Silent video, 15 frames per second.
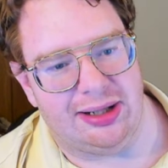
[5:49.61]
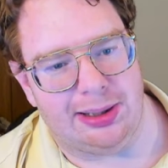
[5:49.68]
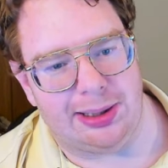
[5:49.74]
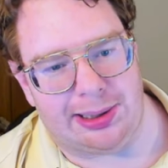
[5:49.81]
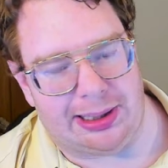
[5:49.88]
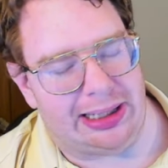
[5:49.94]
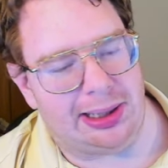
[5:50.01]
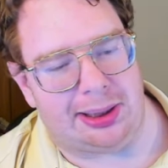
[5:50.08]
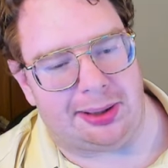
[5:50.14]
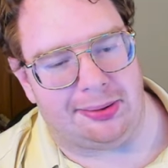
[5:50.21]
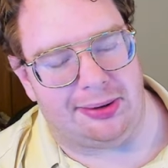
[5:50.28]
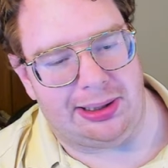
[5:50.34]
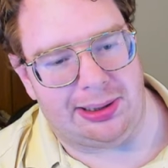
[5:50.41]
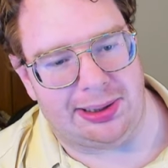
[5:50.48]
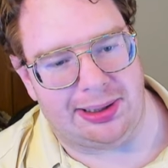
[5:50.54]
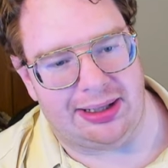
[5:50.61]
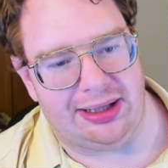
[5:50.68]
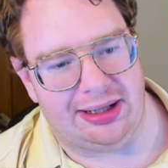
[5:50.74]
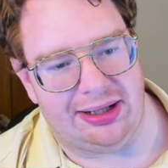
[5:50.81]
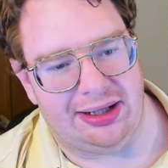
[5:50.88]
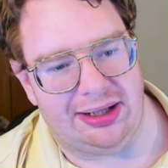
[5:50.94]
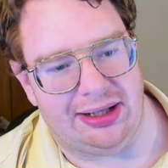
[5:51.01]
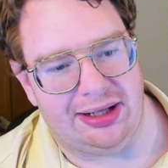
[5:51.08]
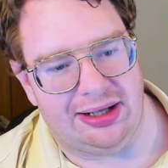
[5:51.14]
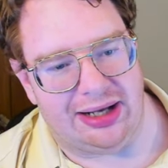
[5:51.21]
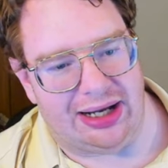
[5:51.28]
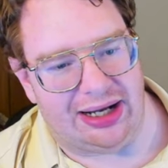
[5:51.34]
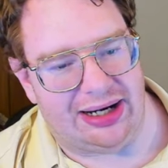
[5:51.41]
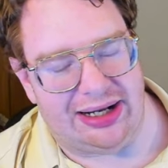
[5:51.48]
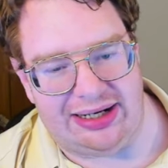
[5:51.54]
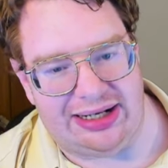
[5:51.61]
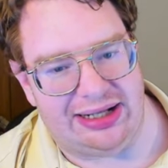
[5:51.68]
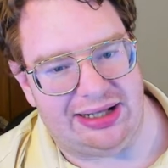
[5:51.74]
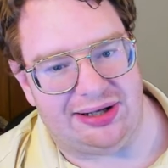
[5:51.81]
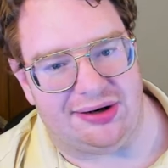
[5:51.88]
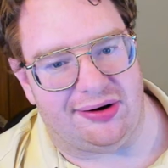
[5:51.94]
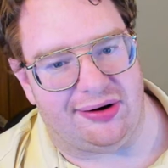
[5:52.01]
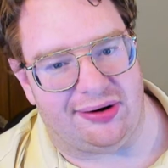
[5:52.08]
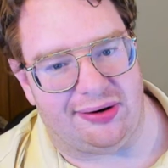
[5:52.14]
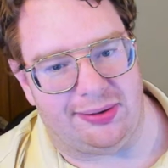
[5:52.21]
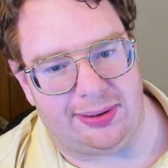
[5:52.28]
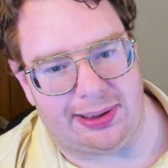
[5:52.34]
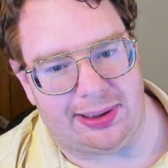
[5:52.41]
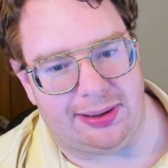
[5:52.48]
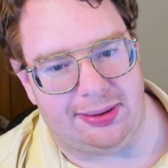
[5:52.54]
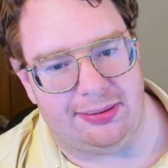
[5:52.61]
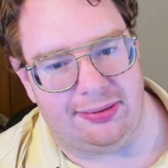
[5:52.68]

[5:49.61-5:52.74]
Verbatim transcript: centuries, an idea in their hearts.